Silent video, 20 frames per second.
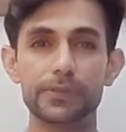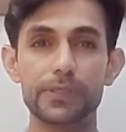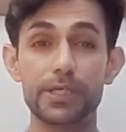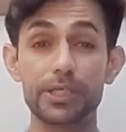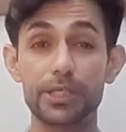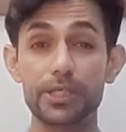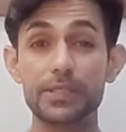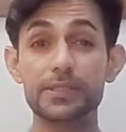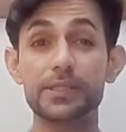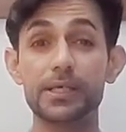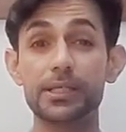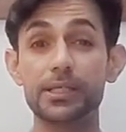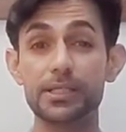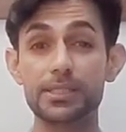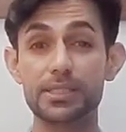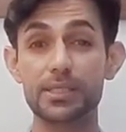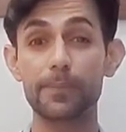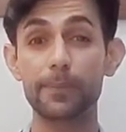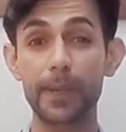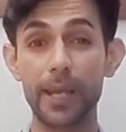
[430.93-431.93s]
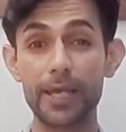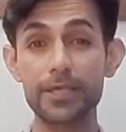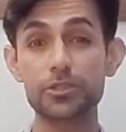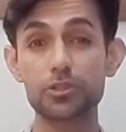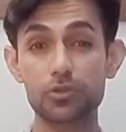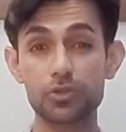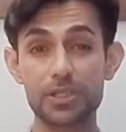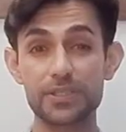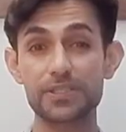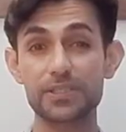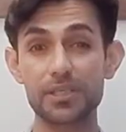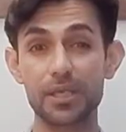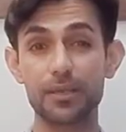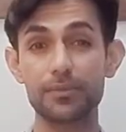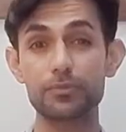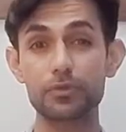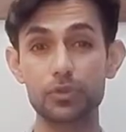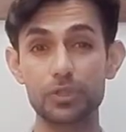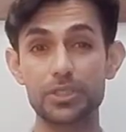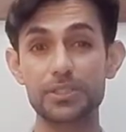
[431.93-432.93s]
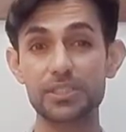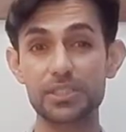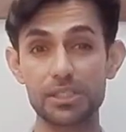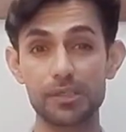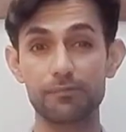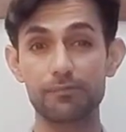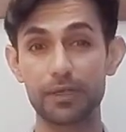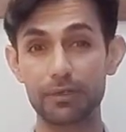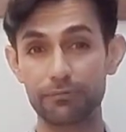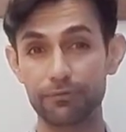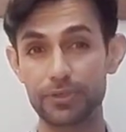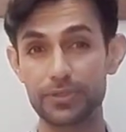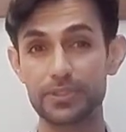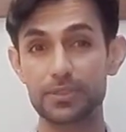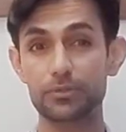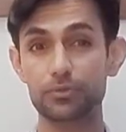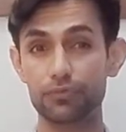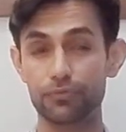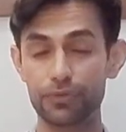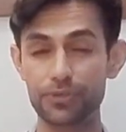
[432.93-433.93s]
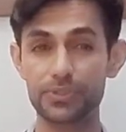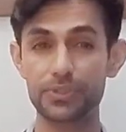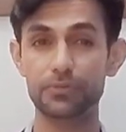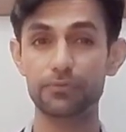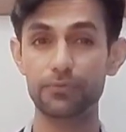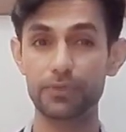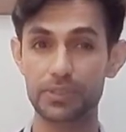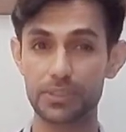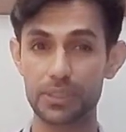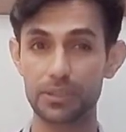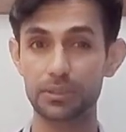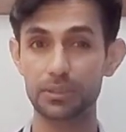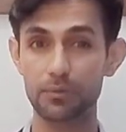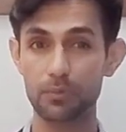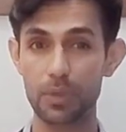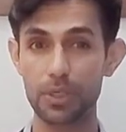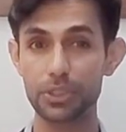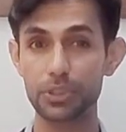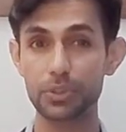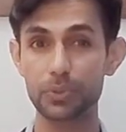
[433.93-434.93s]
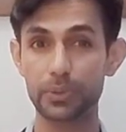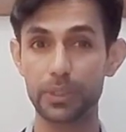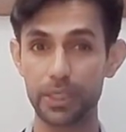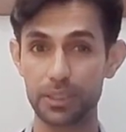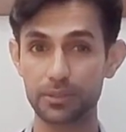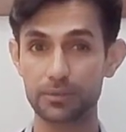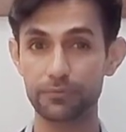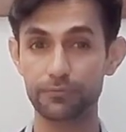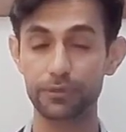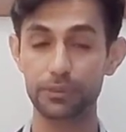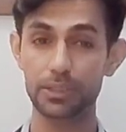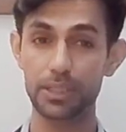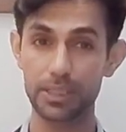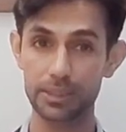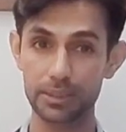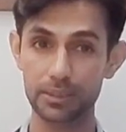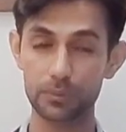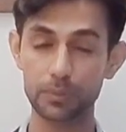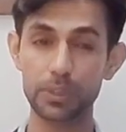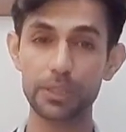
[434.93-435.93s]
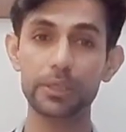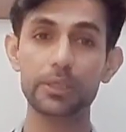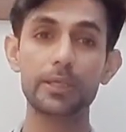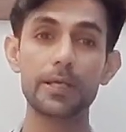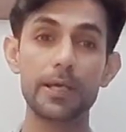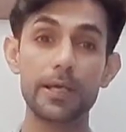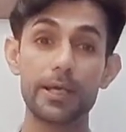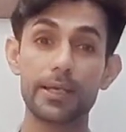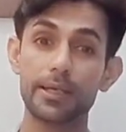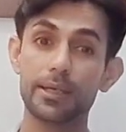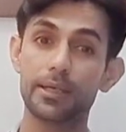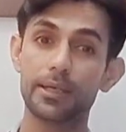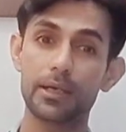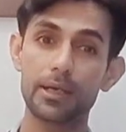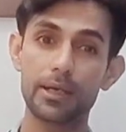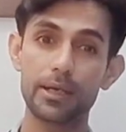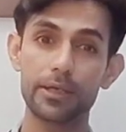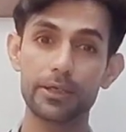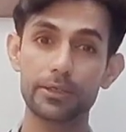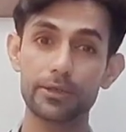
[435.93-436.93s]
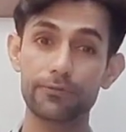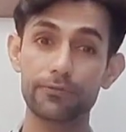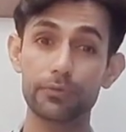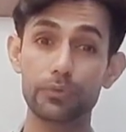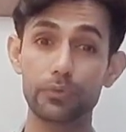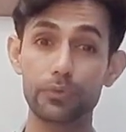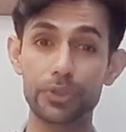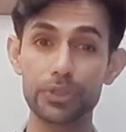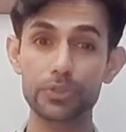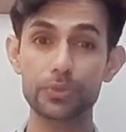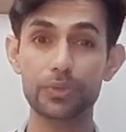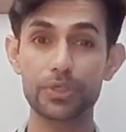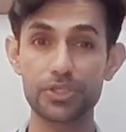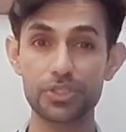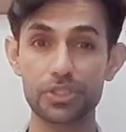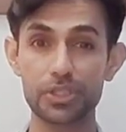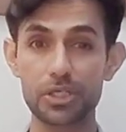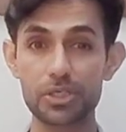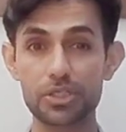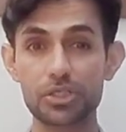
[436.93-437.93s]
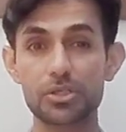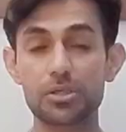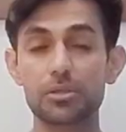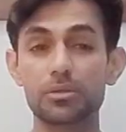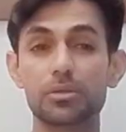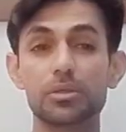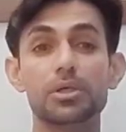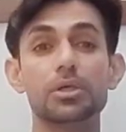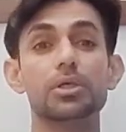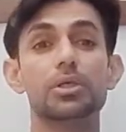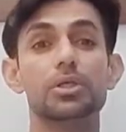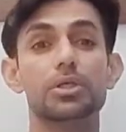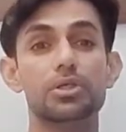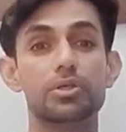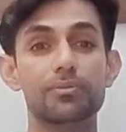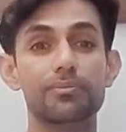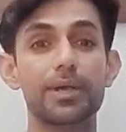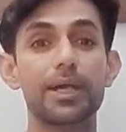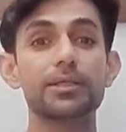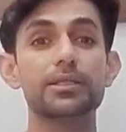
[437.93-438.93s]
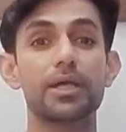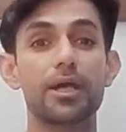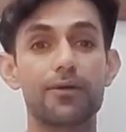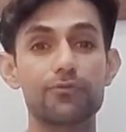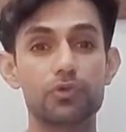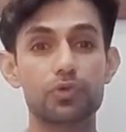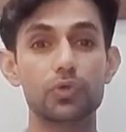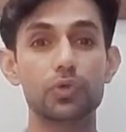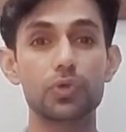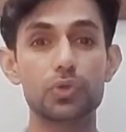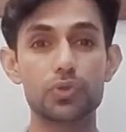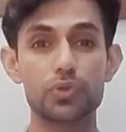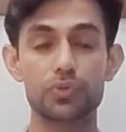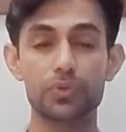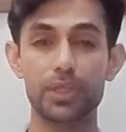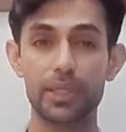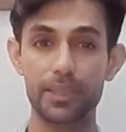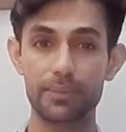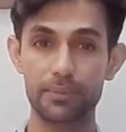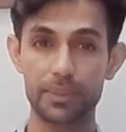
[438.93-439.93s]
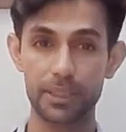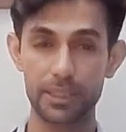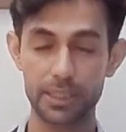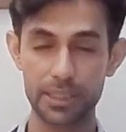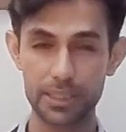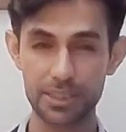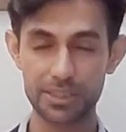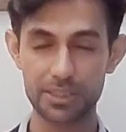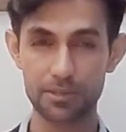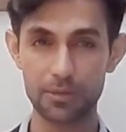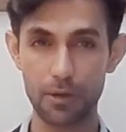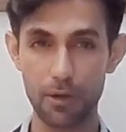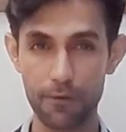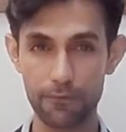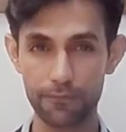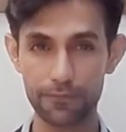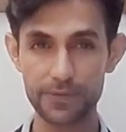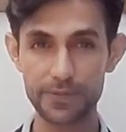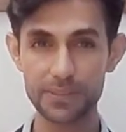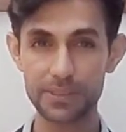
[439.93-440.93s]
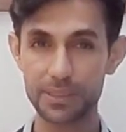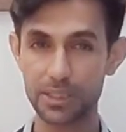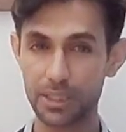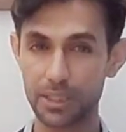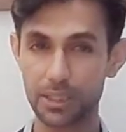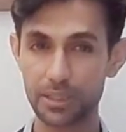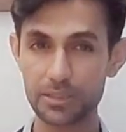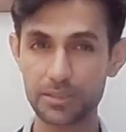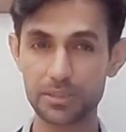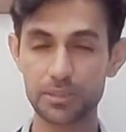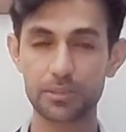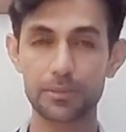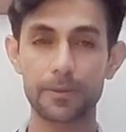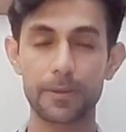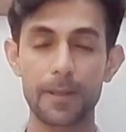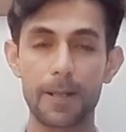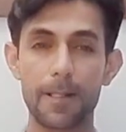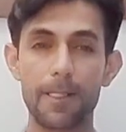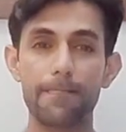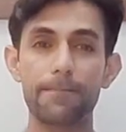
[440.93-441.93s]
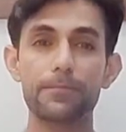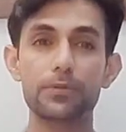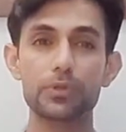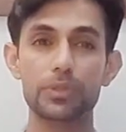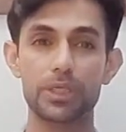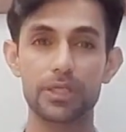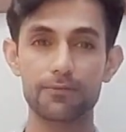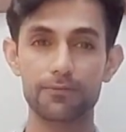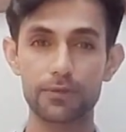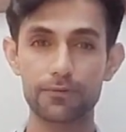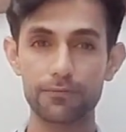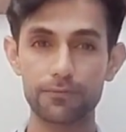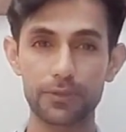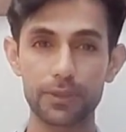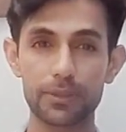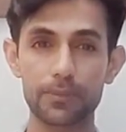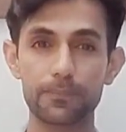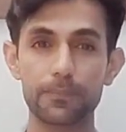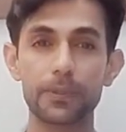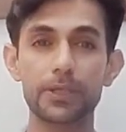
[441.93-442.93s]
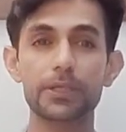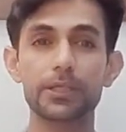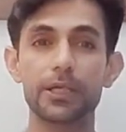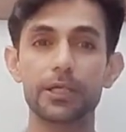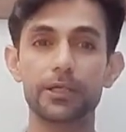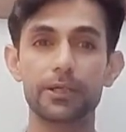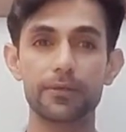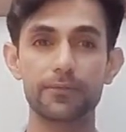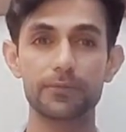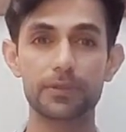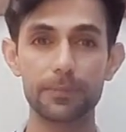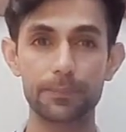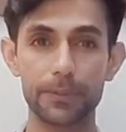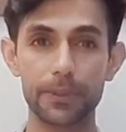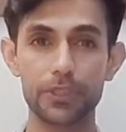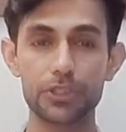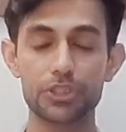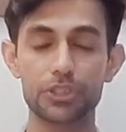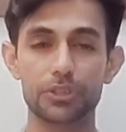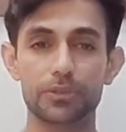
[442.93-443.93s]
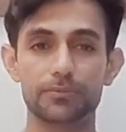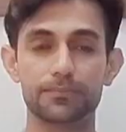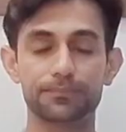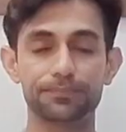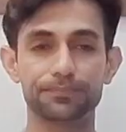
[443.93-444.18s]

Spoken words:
and it applies to the same to the C1 visa, to visit visa, the one you get with the other one. And if you're going to extension, you might have to go to the immigration office nearest to give the fingerprint and give the picture.